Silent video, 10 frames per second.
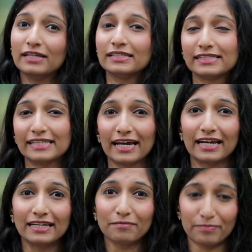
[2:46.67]
The
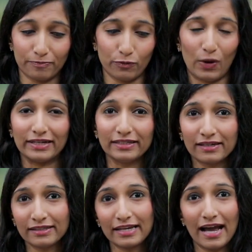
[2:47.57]
second worry
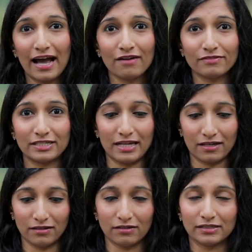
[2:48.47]
that they have is
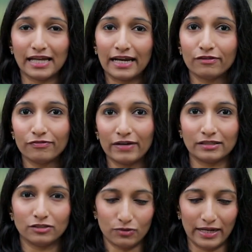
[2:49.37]
that the side
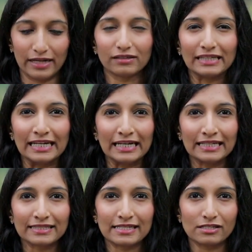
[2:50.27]
effects, you get a
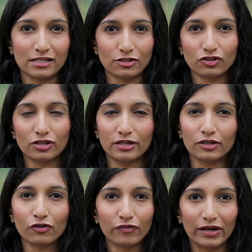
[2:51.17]
tingling sensation
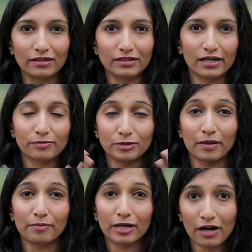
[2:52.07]
in your fingertips,
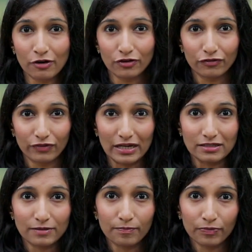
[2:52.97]
maybe around your
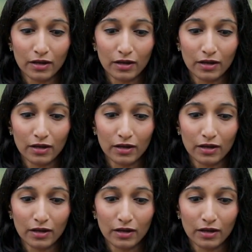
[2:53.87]
face.